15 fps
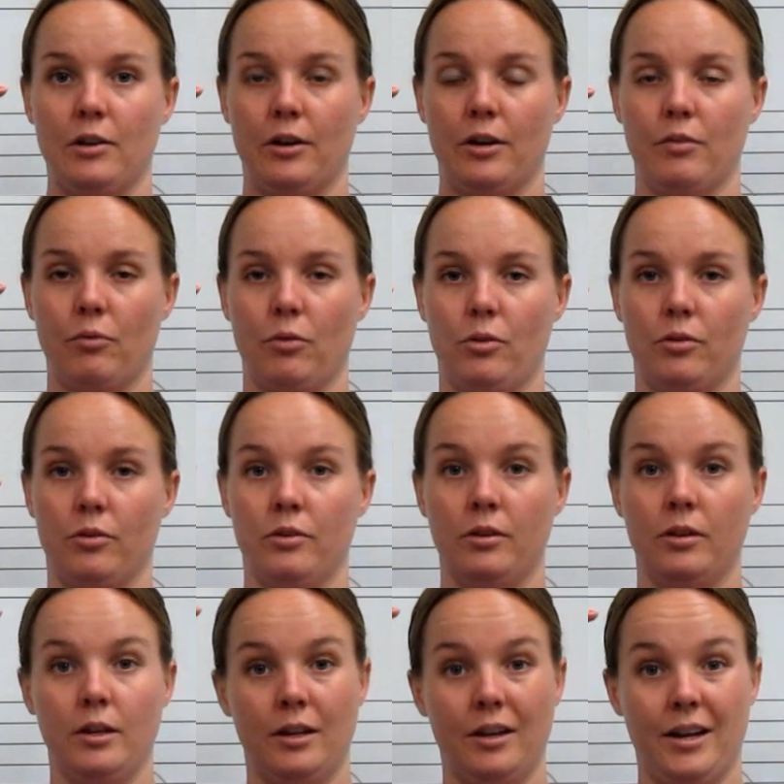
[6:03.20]
your interval
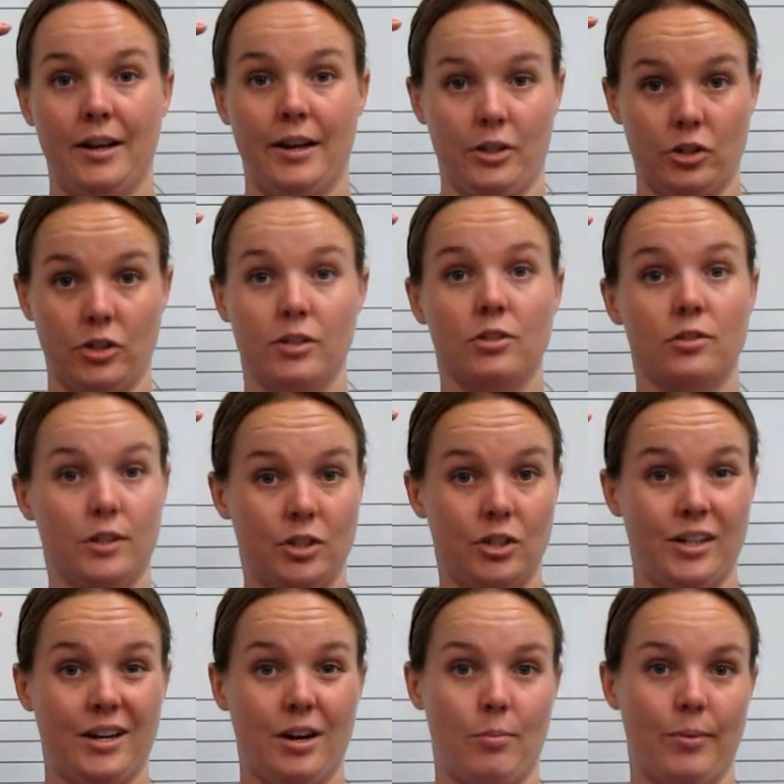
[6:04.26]
and actually
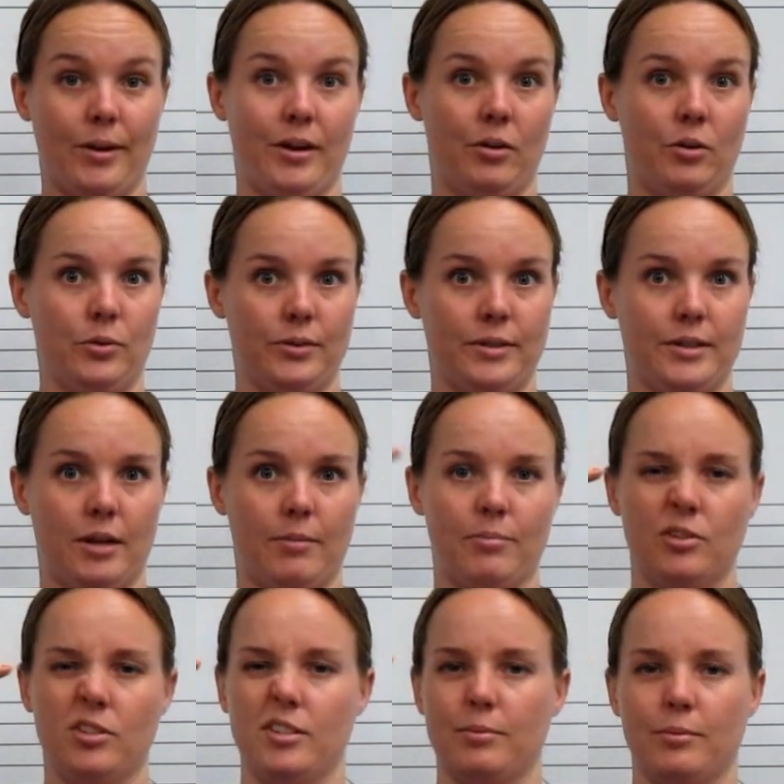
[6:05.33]
stretching it out by a whole step.
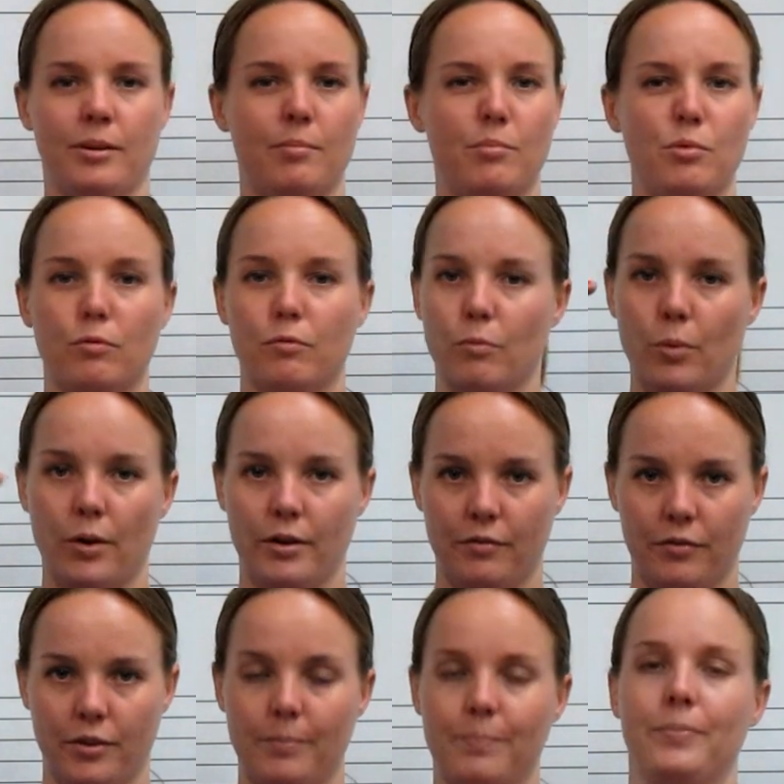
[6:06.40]
You just want to move one of
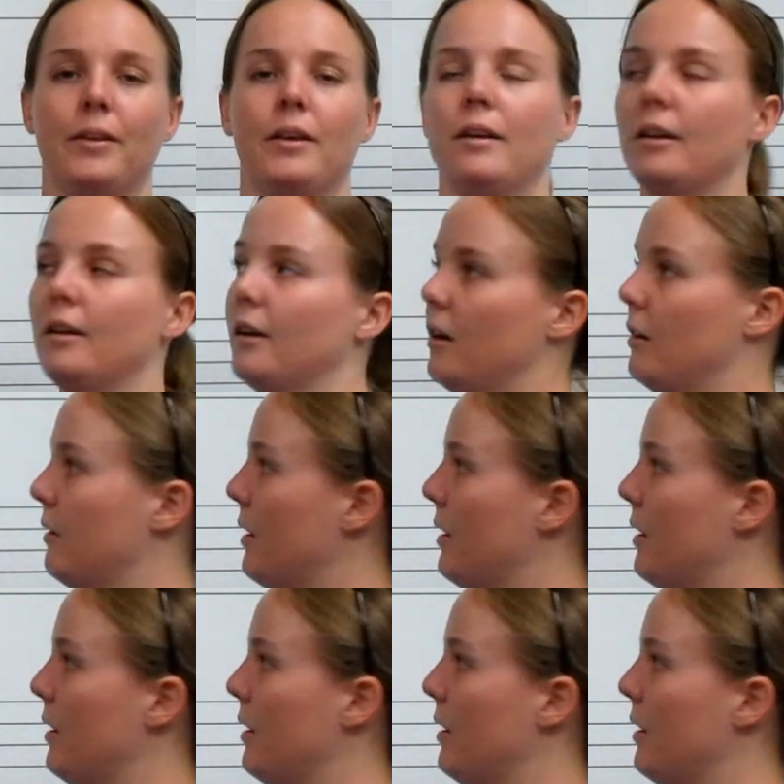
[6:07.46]
them. All